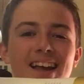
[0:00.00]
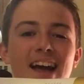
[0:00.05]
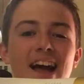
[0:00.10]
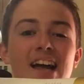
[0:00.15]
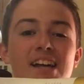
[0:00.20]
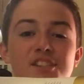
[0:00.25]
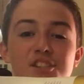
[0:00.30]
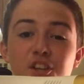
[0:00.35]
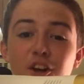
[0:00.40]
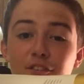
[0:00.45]

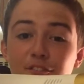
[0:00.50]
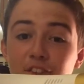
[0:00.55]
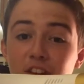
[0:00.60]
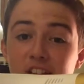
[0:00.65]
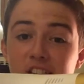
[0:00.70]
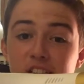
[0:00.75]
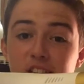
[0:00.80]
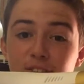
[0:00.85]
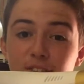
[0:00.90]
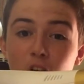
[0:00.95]
So
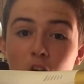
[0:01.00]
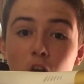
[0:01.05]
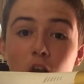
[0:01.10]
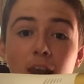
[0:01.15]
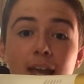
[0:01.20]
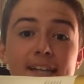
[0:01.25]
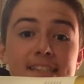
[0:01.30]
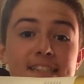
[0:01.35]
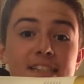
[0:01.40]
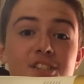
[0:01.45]
first of all,
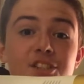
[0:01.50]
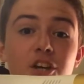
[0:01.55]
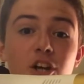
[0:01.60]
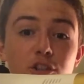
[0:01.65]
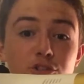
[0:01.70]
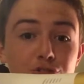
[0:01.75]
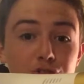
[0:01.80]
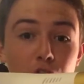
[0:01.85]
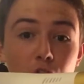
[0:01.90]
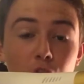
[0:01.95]
it is your
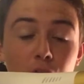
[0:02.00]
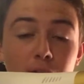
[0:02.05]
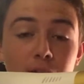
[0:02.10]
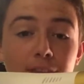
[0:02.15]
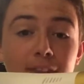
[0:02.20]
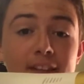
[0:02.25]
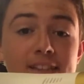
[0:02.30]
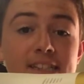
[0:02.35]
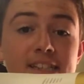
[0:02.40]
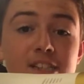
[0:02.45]
drone.
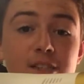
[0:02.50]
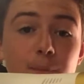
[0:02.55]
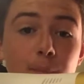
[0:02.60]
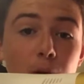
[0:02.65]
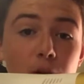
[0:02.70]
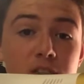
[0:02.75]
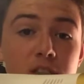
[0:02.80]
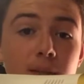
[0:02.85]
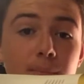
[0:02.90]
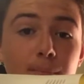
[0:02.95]
This is the
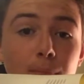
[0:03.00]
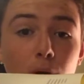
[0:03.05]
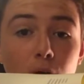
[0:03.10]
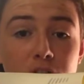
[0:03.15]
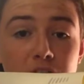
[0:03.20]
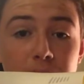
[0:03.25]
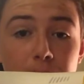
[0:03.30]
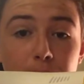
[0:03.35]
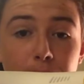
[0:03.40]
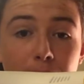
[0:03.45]
most
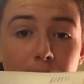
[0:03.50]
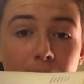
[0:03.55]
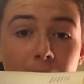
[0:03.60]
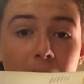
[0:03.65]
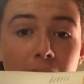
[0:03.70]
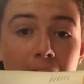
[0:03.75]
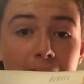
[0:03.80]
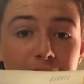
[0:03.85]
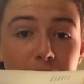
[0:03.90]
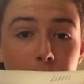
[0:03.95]
important part
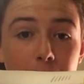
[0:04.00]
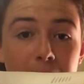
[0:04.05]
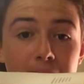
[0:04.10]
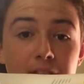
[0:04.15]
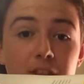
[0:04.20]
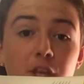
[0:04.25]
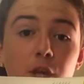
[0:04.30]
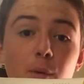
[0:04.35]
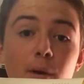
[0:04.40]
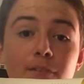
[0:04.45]
and the bit
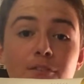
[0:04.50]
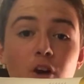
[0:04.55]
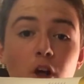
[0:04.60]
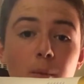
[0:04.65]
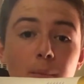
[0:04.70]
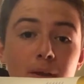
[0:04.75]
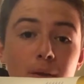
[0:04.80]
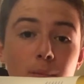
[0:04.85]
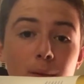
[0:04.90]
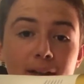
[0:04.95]
that you have all
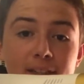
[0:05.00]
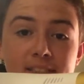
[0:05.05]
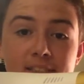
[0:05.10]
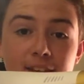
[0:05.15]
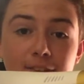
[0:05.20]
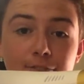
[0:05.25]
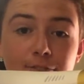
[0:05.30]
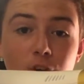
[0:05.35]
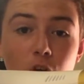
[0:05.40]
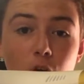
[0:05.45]
been waiting
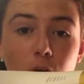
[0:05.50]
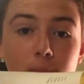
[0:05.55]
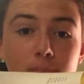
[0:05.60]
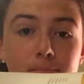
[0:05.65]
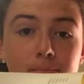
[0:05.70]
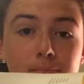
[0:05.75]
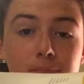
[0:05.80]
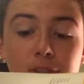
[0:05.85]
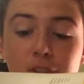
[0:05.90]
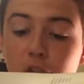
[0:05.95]
for.
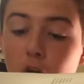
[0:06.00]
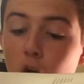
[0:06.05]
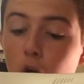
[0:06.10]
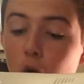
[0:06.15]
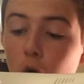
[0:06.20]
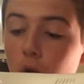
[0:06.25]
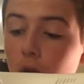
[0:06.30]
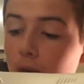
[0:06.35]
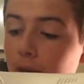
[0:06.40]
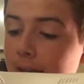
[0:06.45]

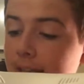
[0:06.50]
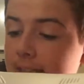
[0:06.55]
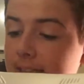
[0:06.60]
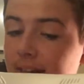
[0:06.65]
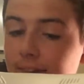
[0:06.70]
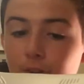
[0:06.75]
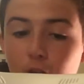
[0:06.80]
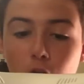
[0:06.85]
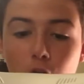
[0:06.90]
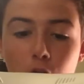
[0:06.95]
So let's
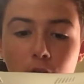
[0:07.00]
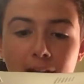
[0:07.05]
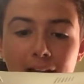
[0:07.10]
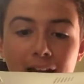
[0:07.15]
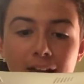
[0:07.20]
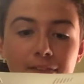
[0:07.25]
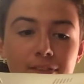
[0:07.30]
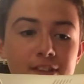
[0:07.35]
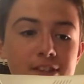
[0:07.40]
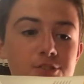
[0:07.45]
have a look
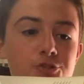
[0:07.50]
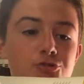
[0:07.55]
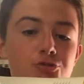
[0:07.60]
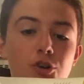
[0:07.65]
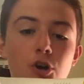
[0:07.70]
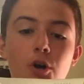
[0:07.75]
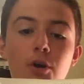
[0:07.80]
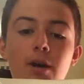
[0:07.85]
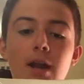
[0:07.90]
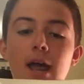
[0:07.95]
at this
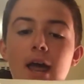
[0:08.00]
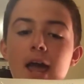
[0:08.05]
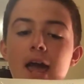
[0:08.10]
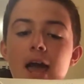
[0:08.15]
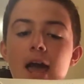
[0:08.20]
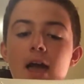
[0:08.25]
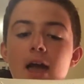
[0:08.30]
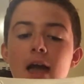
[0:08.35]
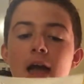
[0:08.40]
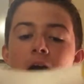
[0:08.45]
drone.
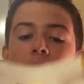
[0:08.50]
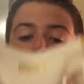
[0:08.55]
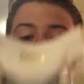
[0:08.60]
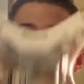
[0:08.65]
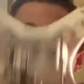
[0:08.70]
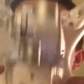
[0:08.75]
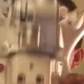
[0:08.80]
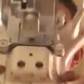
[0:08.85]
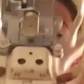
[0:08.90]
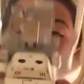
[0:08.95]

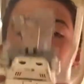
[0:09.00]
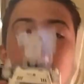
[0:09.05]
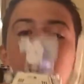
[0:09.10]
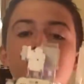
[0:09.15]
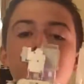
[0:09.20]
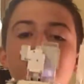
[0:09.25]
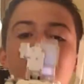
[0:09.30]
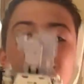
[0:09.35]
So